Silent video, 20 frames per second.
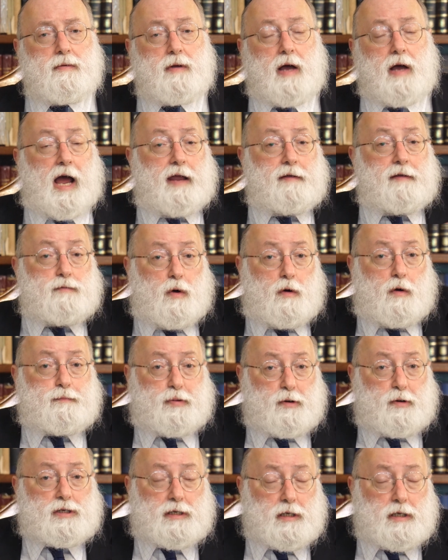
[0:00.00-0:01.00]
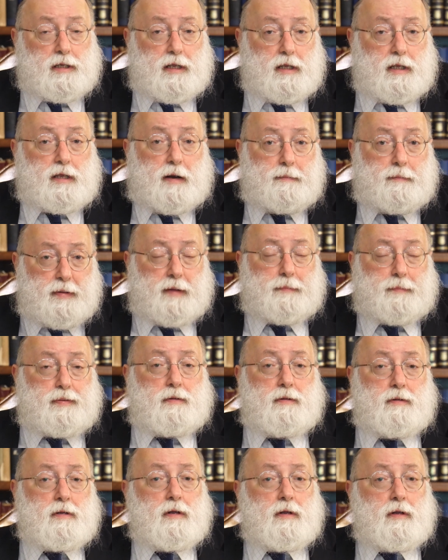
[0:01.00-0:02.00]
I know personally there are
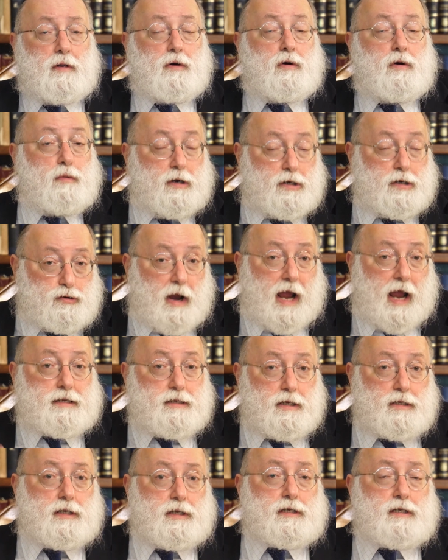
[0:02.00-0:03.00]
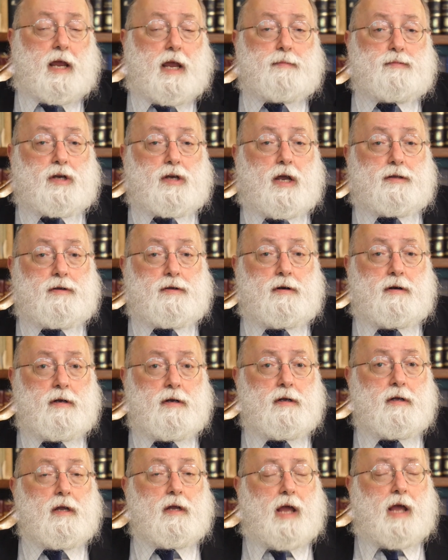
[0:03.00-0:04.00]
people who are attracted to the same gender.
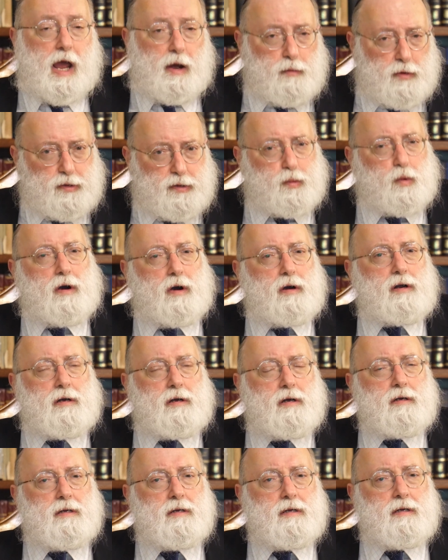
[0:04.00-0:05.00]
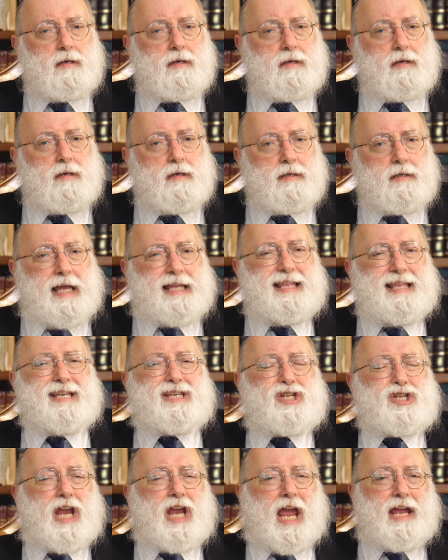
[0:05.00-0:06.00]
And with work, they didn't
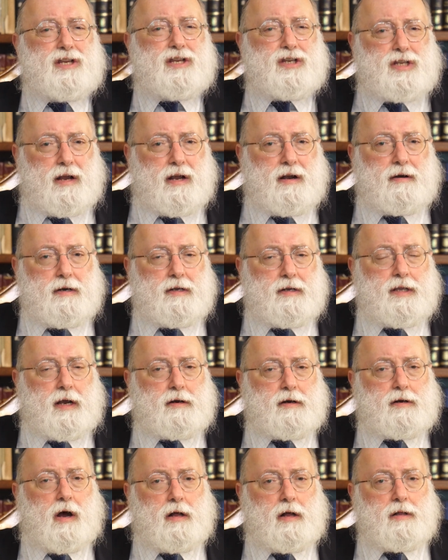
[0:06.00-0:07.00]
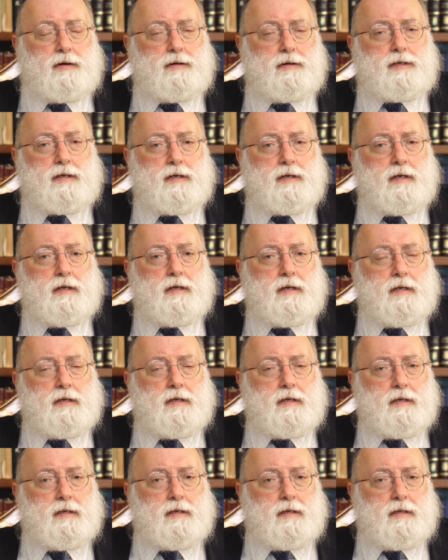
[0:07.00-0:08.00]
change their colors.
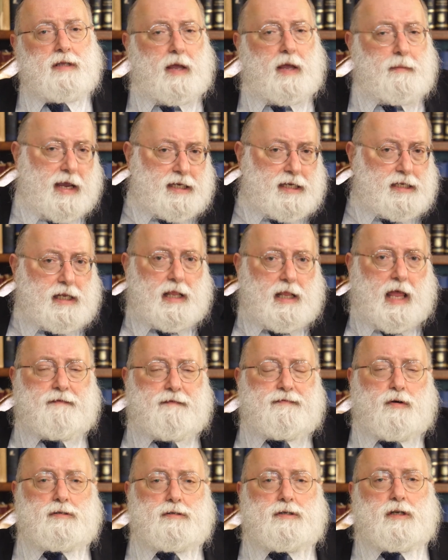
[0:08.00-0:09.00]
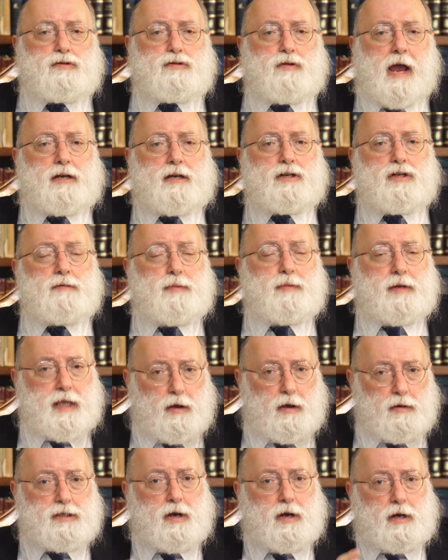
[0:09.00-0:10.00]
They may still have those attractions, but they
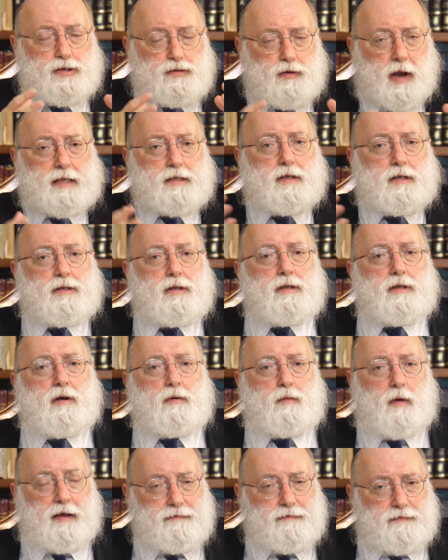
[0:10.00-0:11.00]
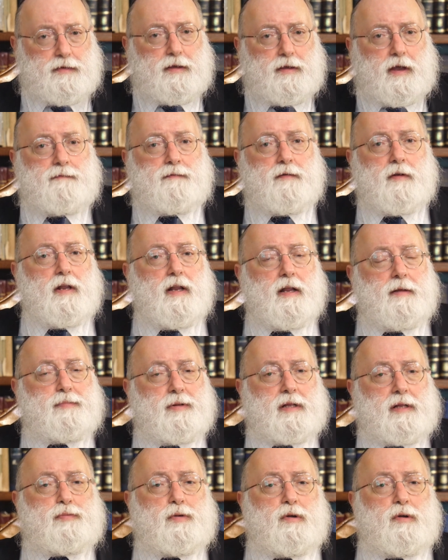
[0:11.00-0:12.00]
also are attracted to their wife and they've
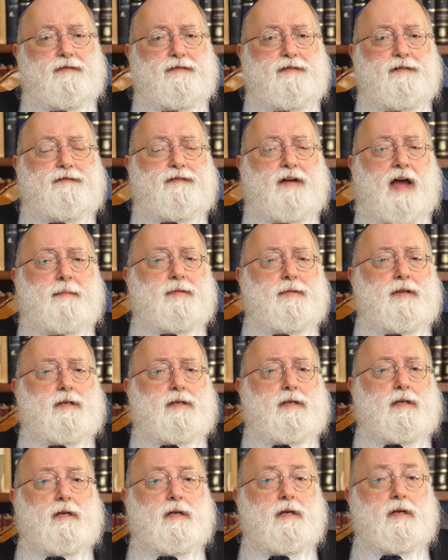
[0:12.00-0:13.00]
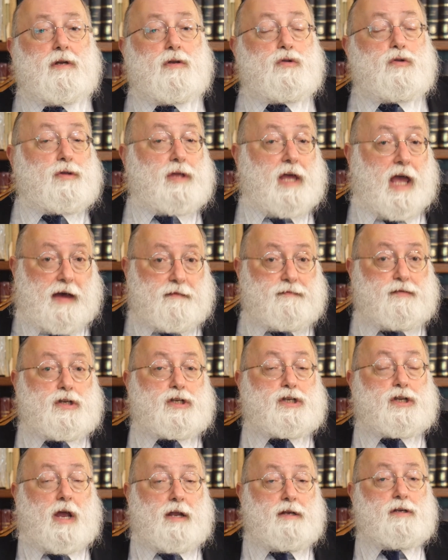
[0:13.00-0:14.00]
built beautiful families. Do they have
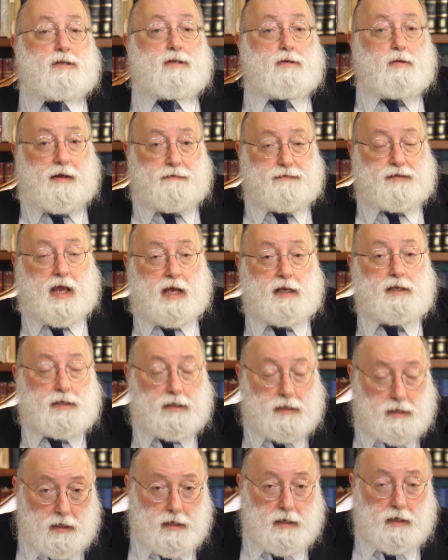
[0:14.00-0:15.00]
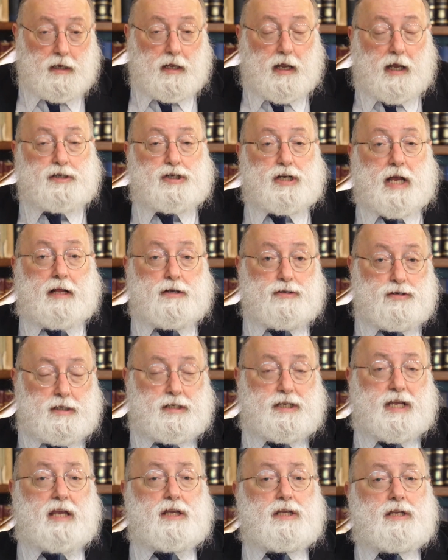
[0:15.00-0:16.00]
nishenas? Do they have tests and
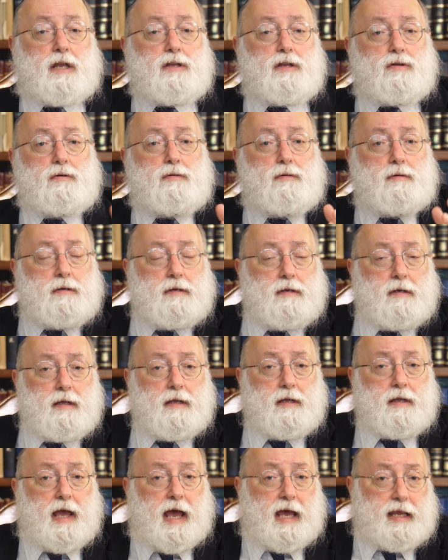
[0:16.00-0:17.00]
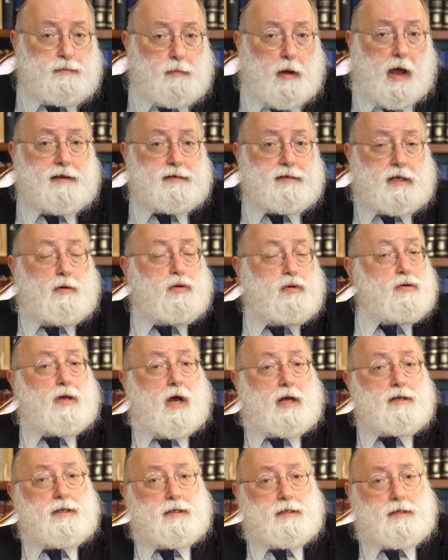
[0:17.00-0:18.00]
challenges? Yes, they do. As who
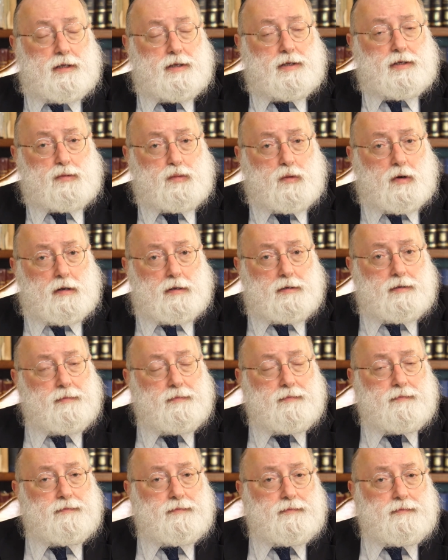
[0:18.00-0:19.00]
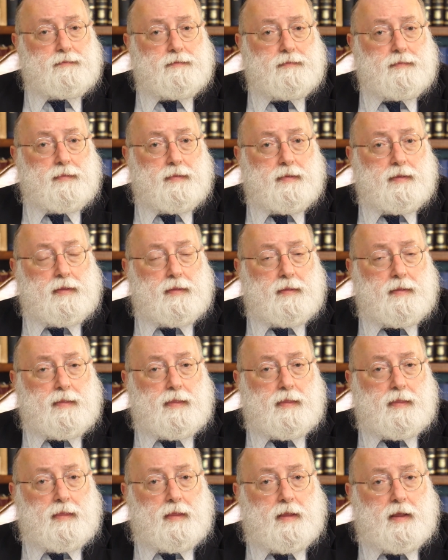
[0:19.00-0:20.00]
doesn't in this world?
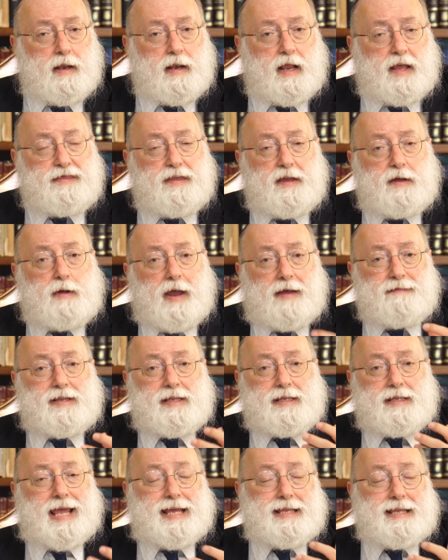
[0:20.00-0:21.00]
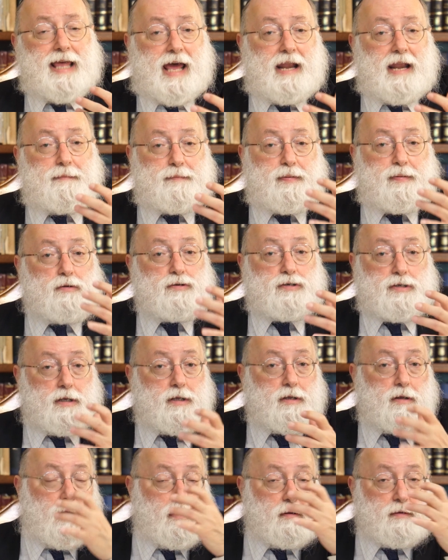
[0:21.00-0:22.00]
And I think we have to take that approach to
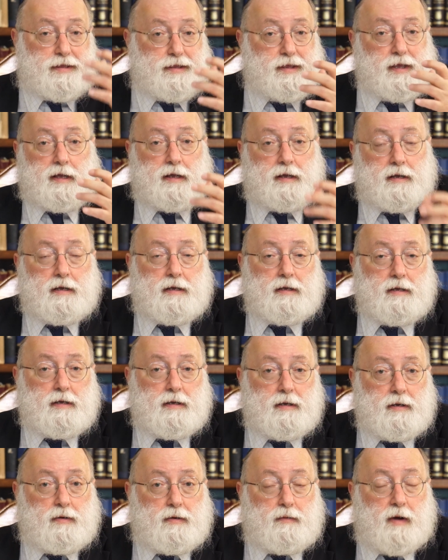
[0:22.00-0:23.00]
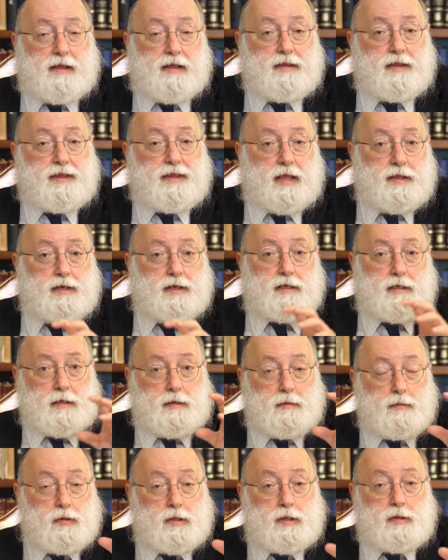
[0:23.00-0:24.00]
the whole thing rather than this
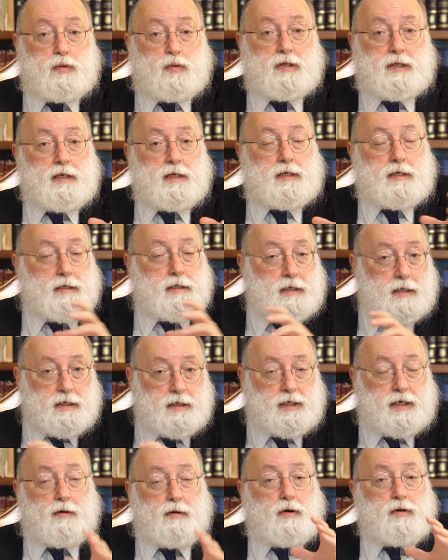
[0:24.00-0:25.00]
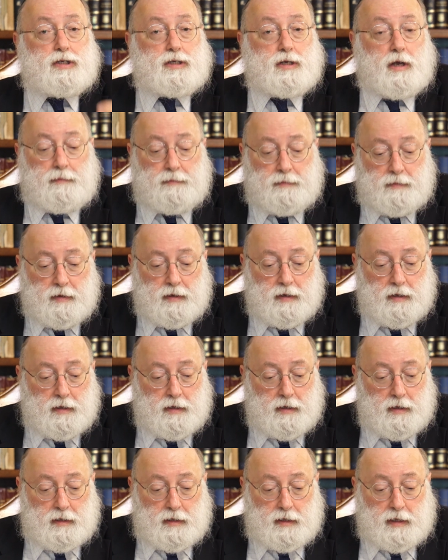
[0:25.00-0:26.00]
with this zero-sum
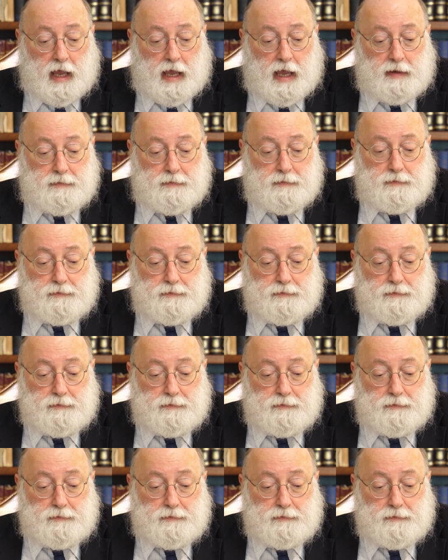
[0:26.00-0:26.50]
game.